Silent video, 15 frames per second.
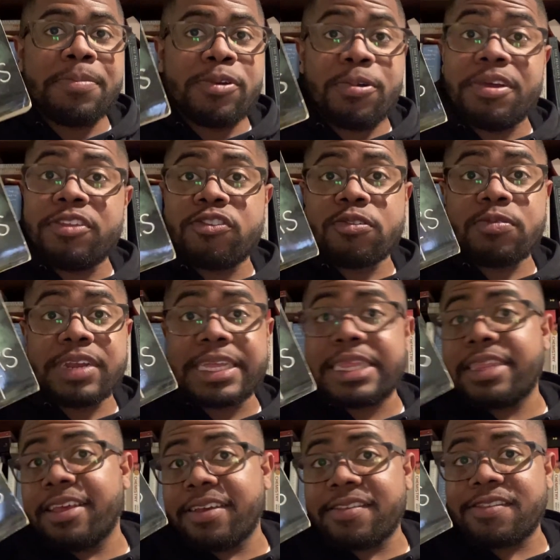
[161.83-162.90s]
going to
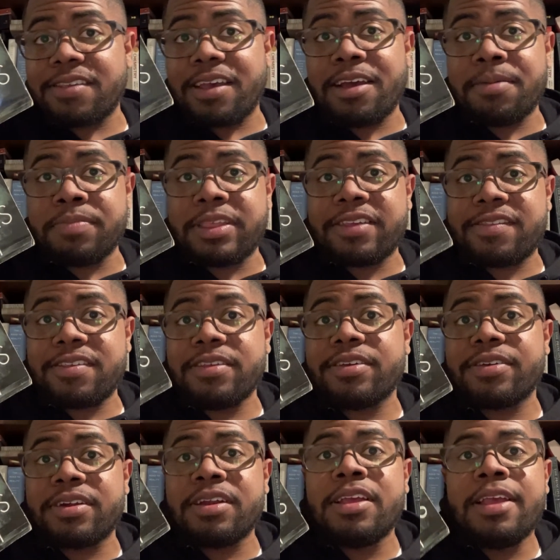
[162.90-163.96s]
read this this
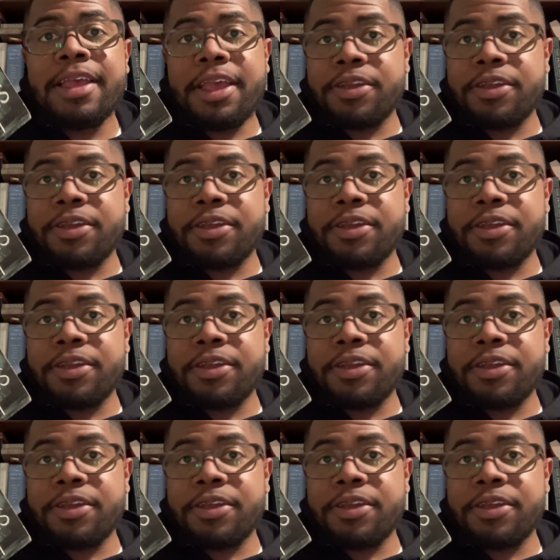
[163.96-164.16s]
year